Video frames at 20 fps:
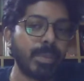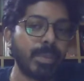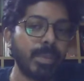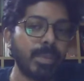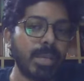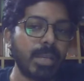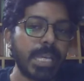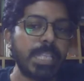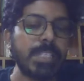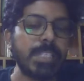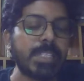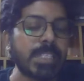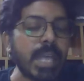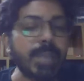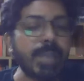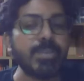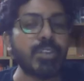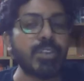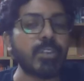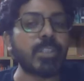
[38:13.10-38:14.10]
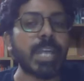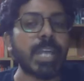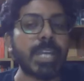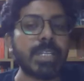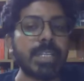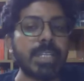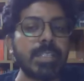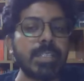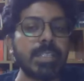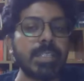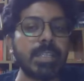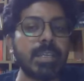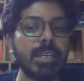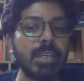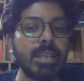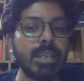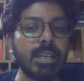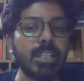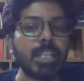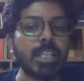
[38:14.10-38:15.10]
In some societies,
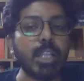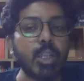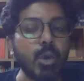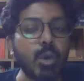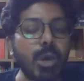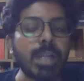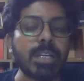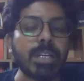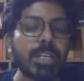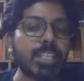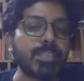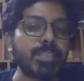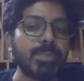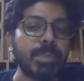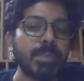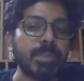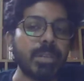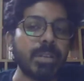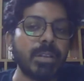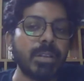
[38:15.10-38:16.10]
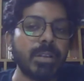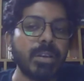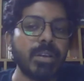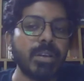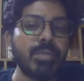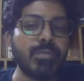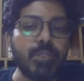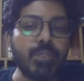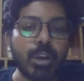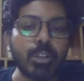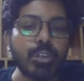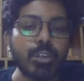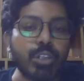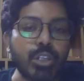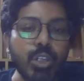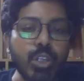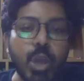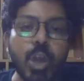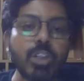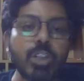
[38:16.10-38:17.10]
the lower caste people followed
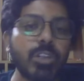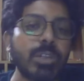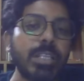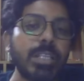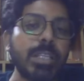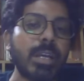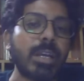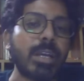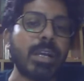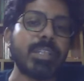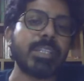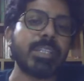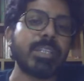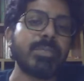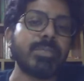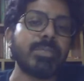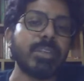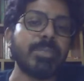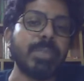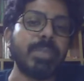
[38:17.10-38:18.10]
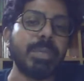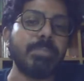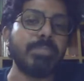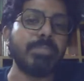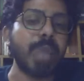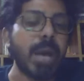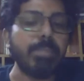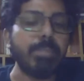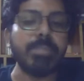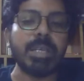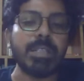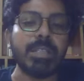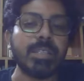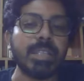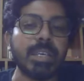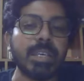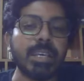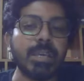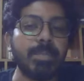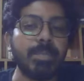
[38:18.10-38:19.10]
not only the customs of the Brahmins
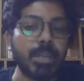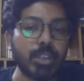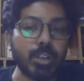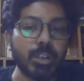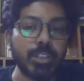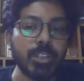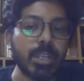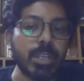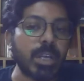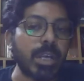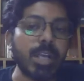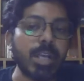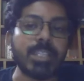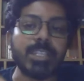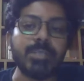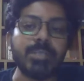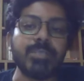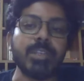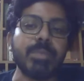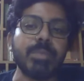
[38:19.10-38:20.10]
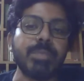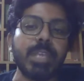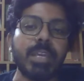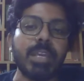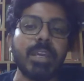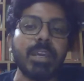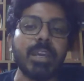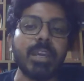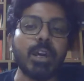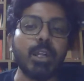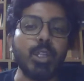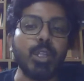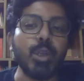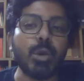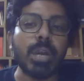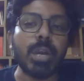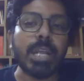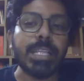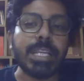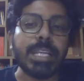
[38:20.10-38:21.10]
but also the customs of the
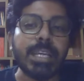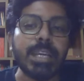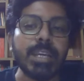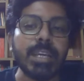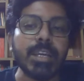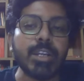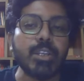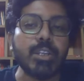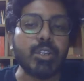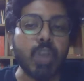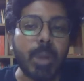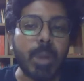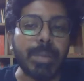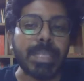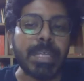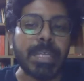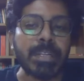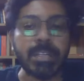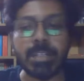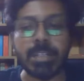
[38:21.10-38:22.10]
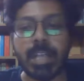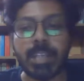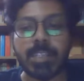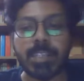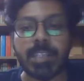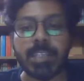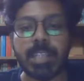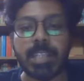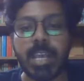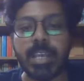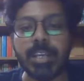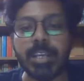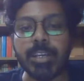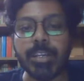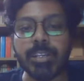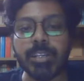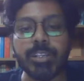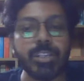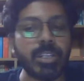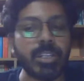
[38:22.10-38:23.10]
locally dominant classes like
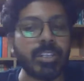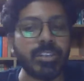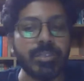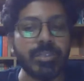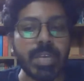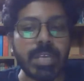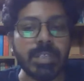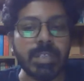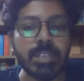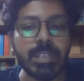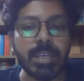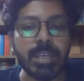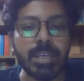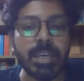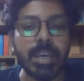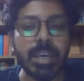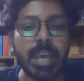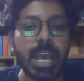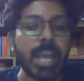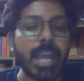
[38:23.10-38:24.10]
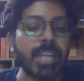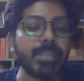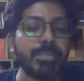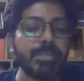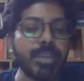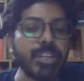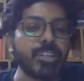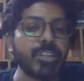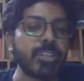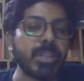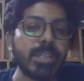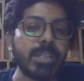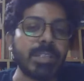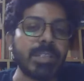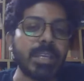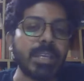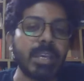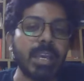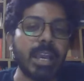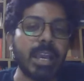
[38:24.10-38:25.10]
Kshatriyas and Vaishyas
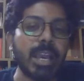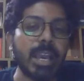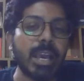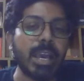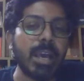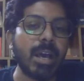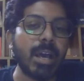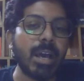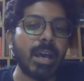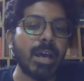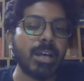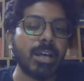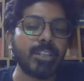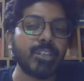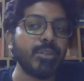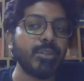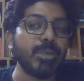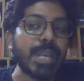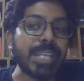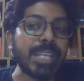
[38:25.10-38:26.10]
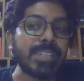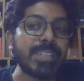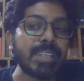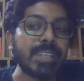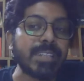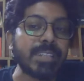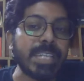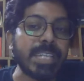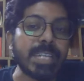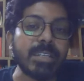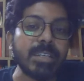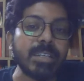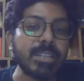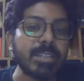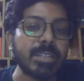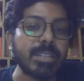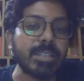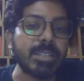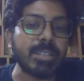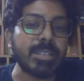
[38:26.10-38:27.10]
to raise their
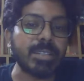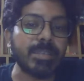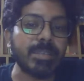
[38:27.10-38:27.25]
status.